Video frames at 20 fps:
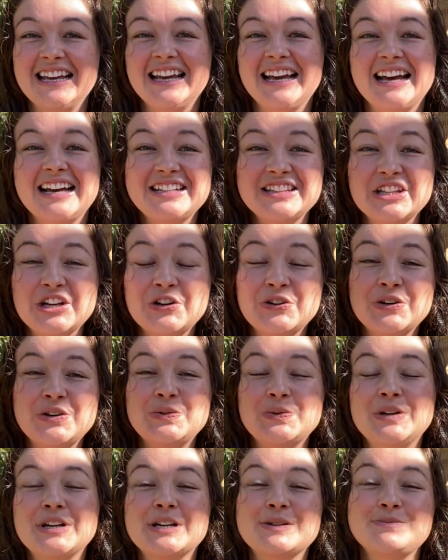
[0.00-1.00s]
Hello
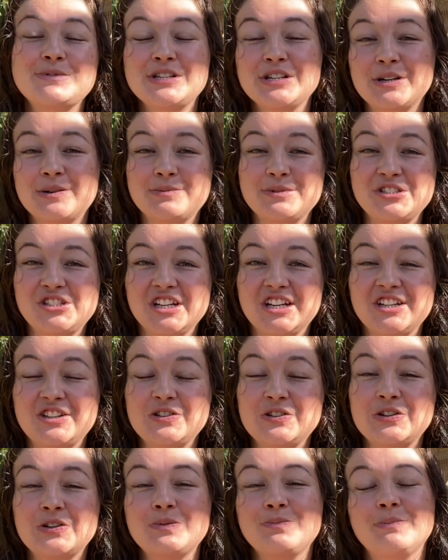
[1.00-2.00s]
and welcome to Urban
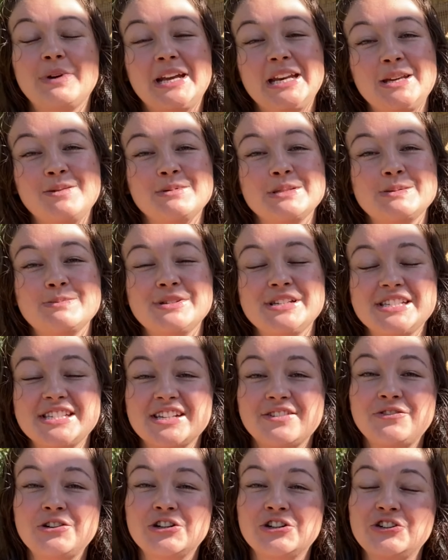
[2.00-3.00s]
Chickadoodle. My name is
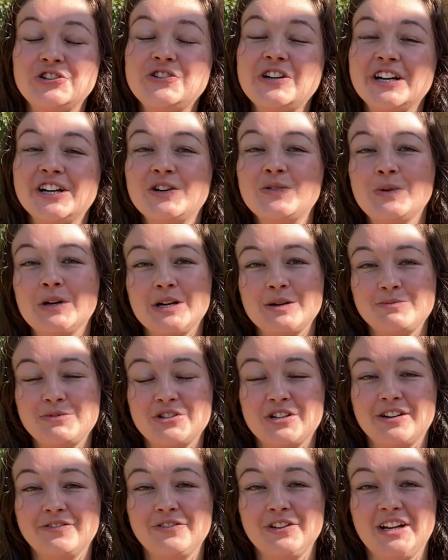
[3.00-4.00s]
Melissa. If you're new here, welcome
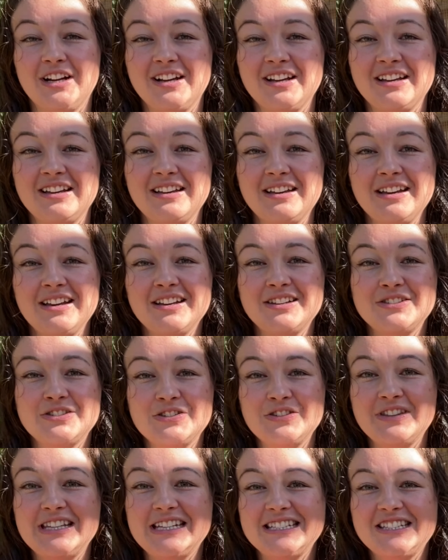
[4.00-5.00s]
to our flock.
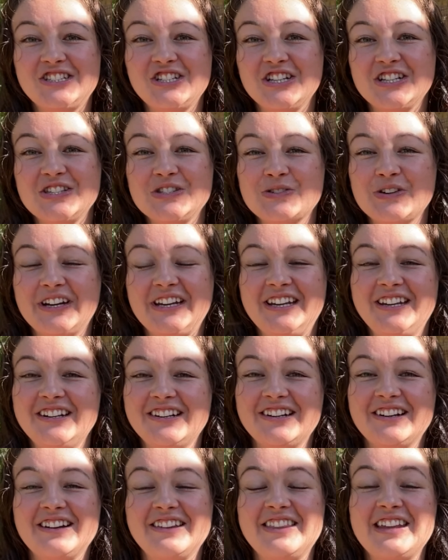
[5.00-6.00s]
So these chickens right
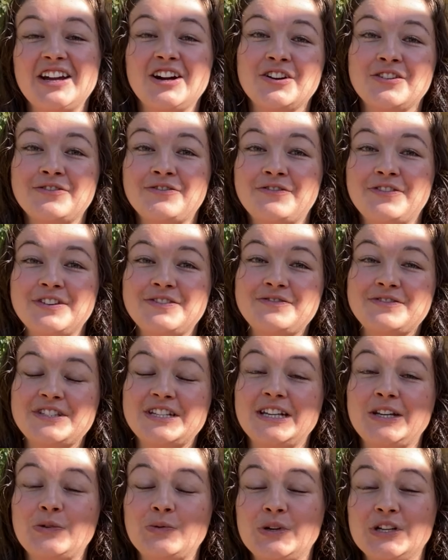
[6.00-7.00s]
here, they are
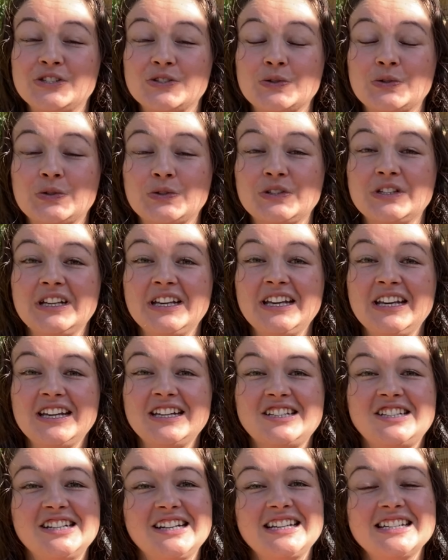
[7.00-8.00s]
15 weeks old.
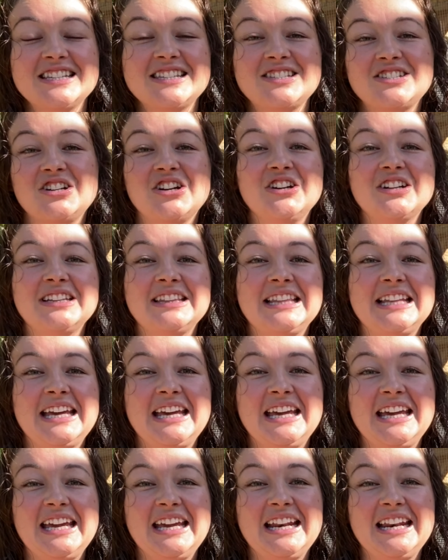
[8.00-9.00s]
Chickens start
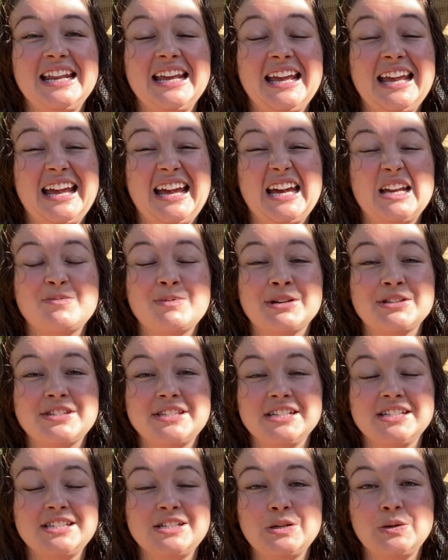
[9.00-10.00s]
laying at about
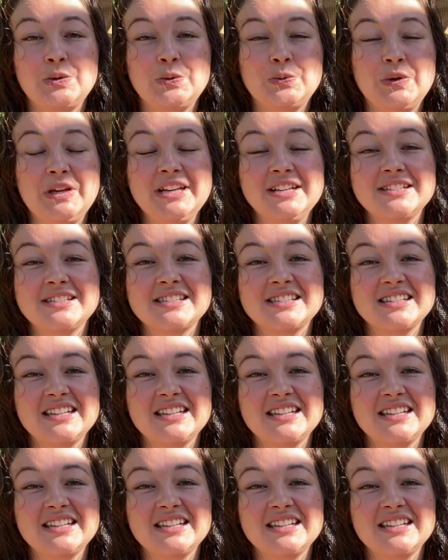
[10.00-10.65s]
16 weeks.